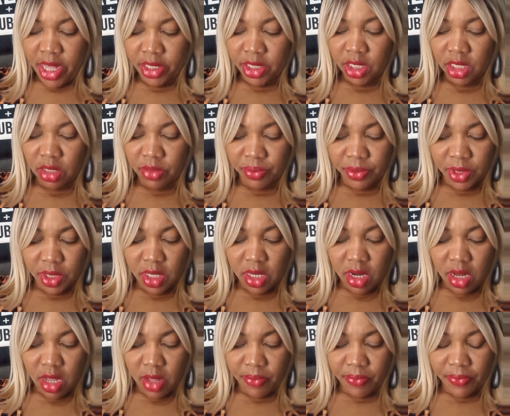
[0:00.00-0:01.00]
18%
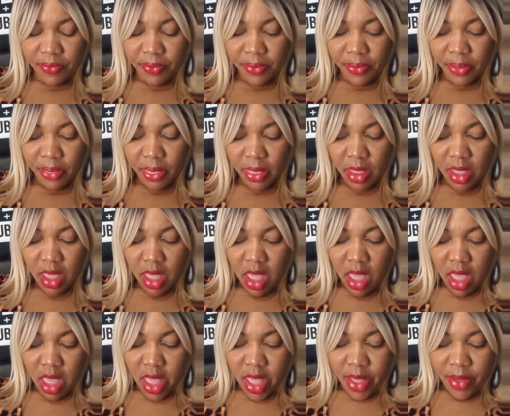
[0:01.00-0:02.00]
up.
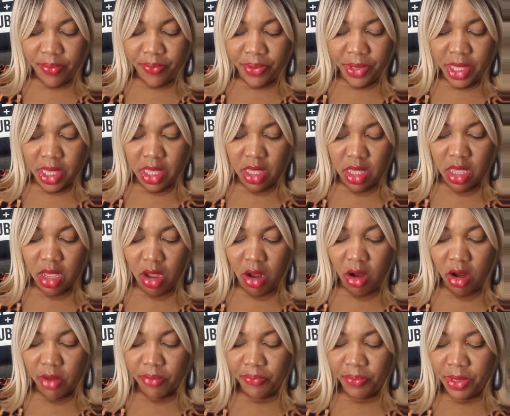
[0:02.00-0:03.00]

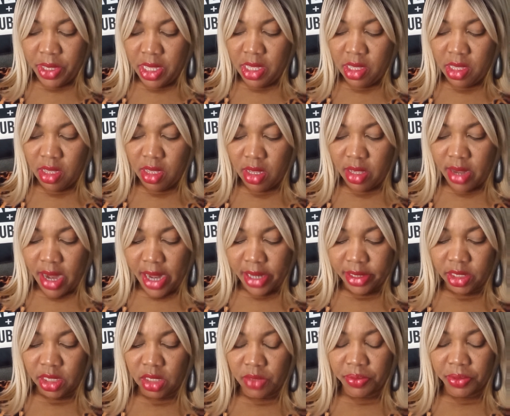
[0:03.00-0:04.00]
PERP
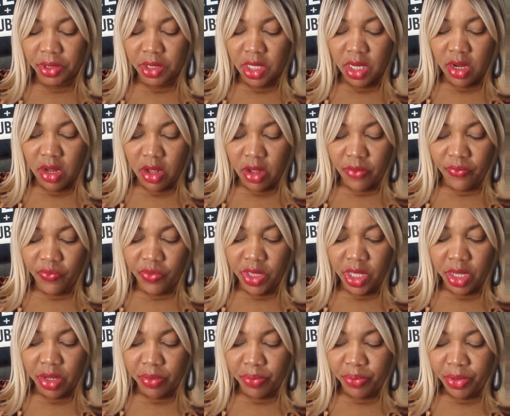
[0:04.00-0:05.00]
19% up.
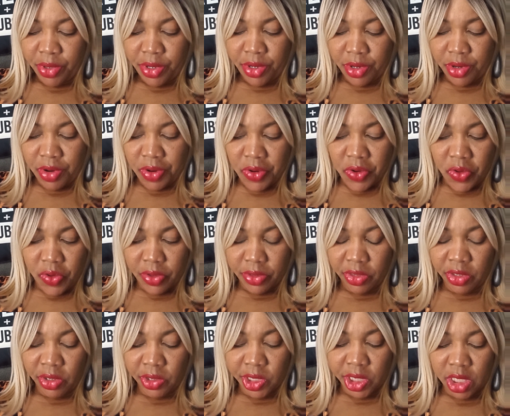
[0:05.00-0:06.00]
NEO Protocol
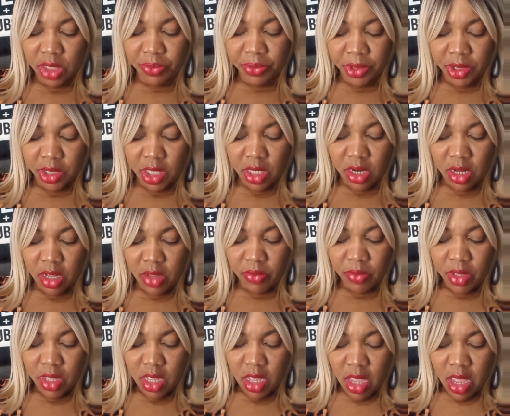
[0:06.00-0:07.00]
13% up.